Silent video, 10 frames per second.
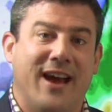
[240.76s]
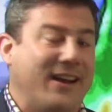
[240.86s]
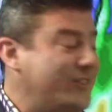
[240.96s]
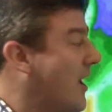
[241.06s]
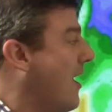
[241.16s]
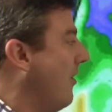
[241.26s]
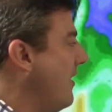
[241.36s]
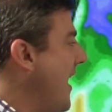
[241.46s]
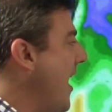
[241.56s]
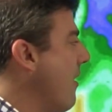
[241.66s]
days.
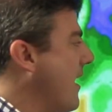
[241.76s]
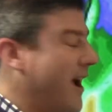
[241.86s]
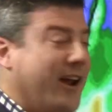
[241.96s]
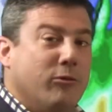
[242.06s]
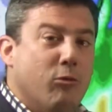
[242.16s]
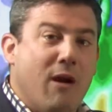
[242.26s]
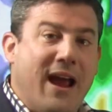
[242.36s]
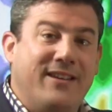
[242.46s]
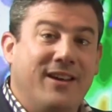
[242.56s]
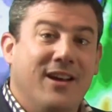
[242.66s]
The area in
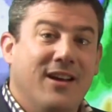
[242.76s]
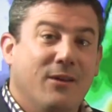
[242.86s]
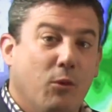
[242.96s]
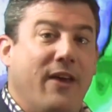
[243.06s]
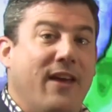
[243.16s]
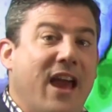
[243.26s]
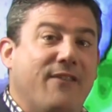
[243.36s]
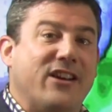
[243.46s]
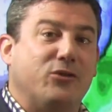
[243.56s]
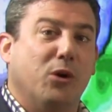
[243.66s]
red where the
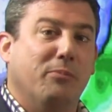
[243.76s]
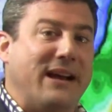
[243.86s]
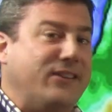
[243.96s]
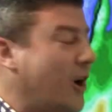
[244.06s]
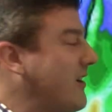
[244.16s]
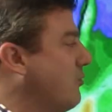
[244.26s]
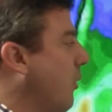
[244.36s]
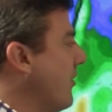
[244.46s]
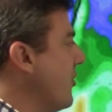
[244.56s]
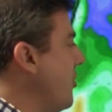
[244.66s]
heaviest will be. So I just
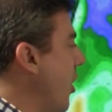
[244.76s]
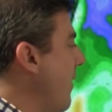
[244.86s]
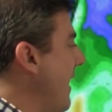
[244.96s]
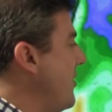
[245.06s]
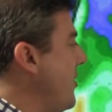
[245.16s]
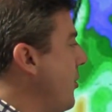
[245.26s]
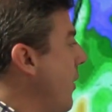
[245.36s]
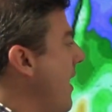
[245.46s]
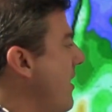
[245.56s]
wanted to show that to you.